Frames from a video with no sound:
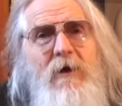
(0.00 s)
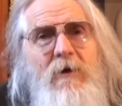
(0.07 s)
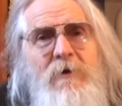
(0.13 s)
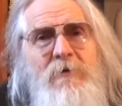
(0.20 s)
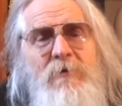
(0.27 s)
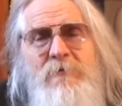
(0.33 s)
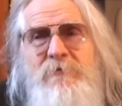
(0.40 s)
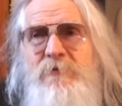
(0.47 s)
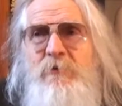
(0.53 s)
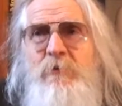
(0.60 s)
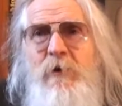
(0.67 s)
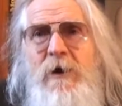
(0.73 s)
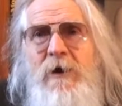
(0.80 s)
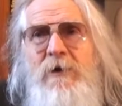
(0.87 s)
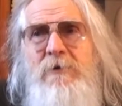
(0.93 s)
And on the
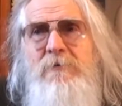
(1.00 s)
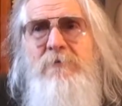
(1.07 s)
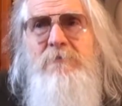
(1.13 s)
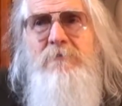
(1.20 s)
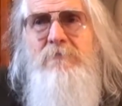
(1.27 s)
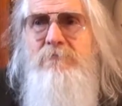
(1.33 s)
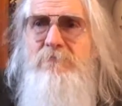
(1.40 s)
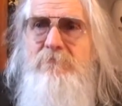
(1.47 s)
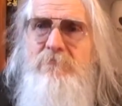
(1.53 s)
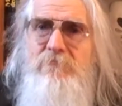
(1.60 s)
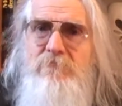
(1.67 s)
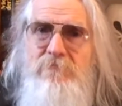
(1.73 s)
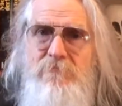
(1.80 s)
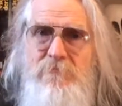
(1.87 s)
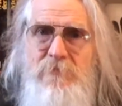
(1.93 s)
way
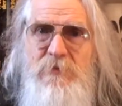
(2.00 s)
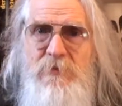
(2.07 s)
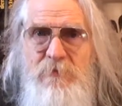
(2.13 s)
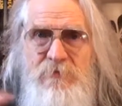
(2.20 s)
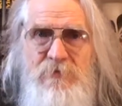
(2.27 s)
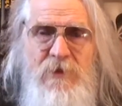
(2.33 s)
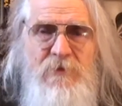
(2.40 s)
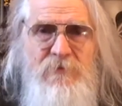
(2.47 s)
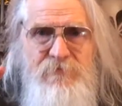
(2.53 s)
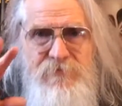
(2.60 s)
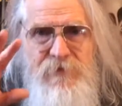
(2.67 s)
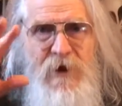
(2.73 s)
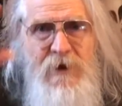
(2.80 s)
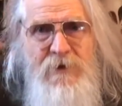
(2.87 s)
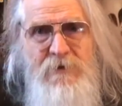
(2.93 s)
to that
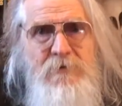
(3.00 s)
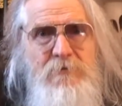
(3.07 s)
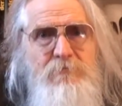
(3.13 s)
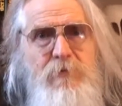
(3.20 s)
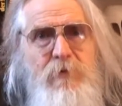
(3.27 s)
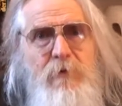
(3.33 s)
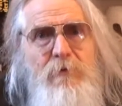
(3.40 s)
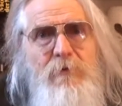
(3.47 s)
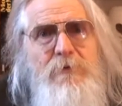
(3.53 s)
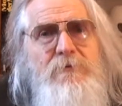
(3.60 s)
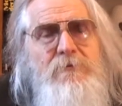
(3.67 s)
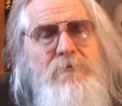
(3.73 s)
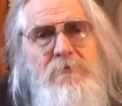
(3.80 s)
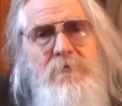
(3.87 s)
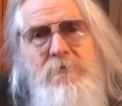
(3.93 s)
final
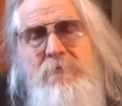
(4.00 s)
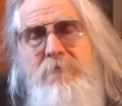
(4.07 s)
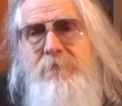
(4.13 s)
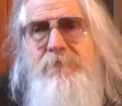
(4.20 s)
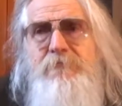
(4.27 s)
point, no,